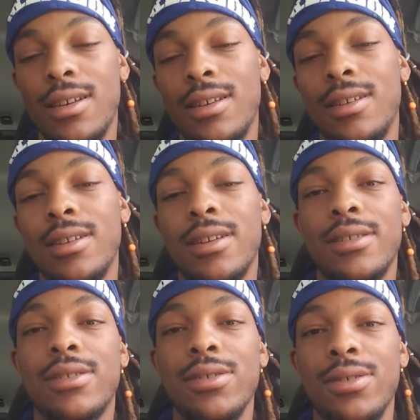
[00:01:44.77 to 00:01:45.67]
yeah,
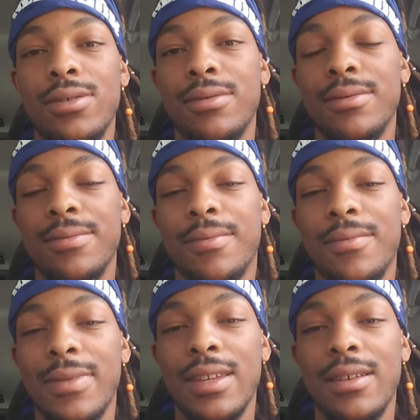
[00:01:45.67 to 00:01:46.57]
so
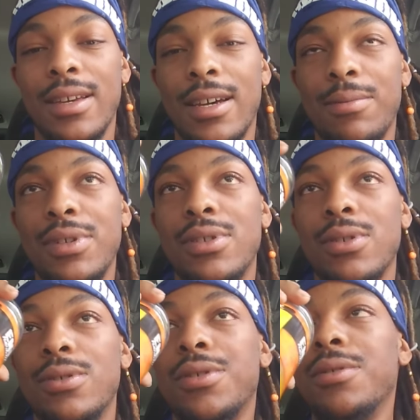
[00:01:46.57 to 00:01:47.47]
had me
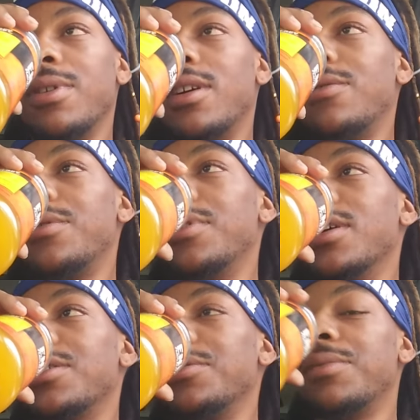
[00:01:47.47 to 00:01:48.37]
searching around for
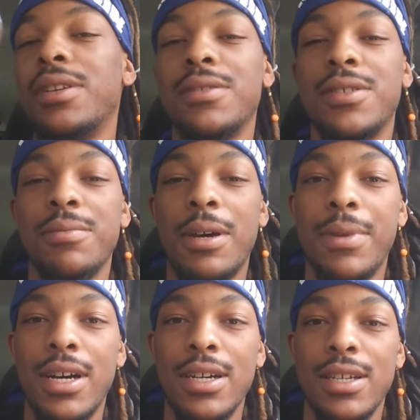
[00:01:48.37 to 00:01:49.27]
nothing when it was in my
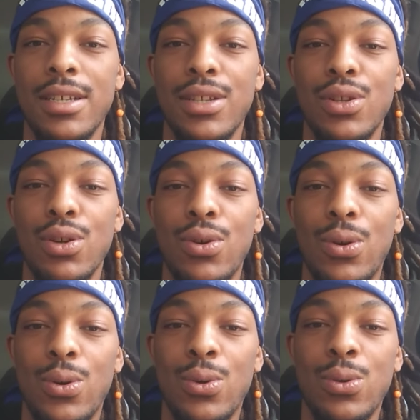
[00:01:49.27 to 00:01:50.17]
pocket the
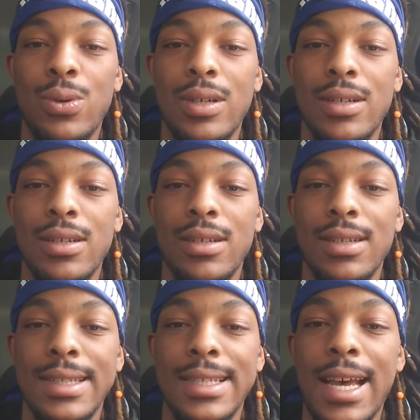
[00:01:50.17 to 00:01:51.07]
whole
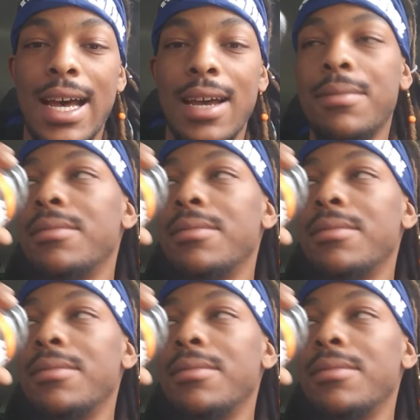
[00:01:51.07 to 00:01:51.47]
time.